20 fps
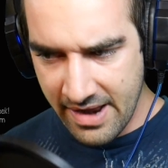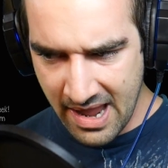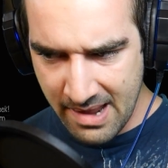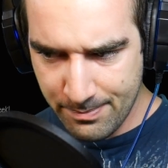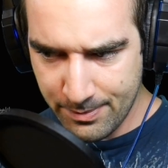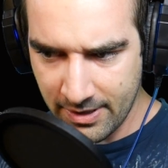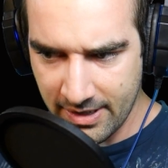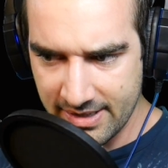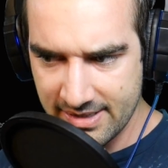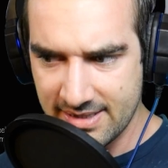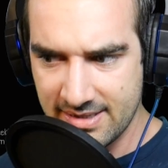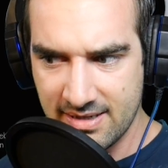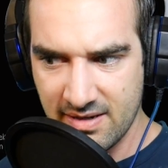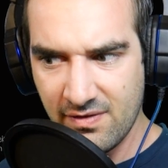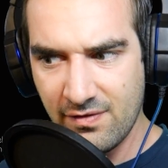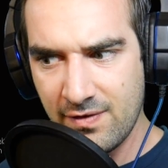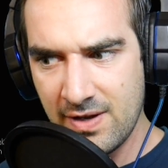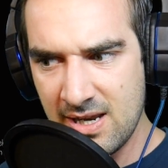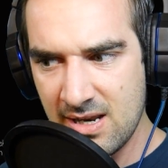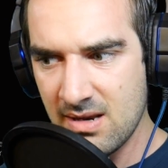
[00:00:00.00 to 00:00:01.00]
Nightblight's
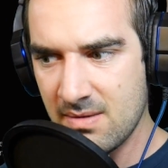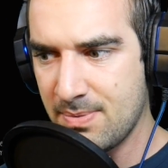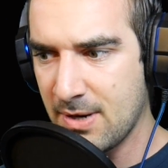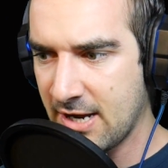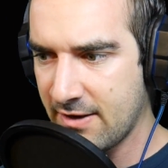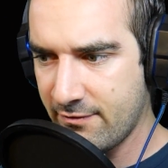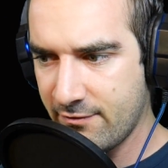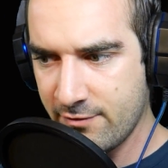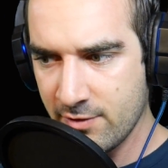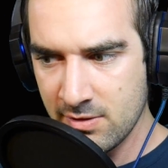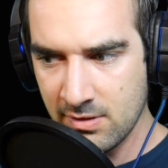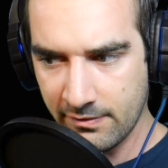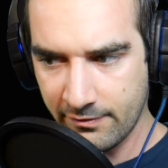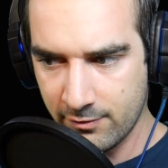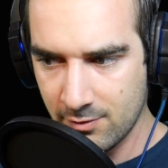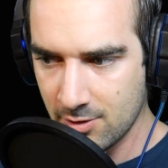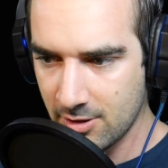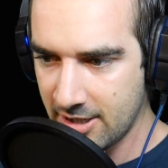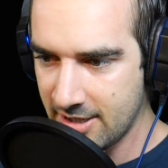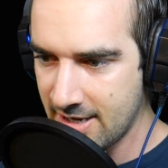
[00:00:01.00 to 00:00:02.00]
defeated by
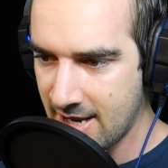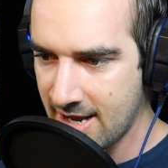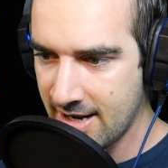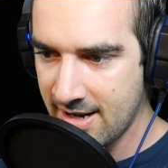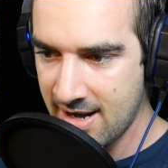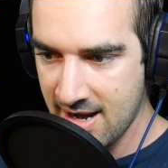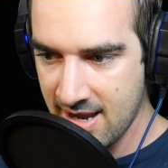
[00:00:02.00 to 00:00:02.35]
4.49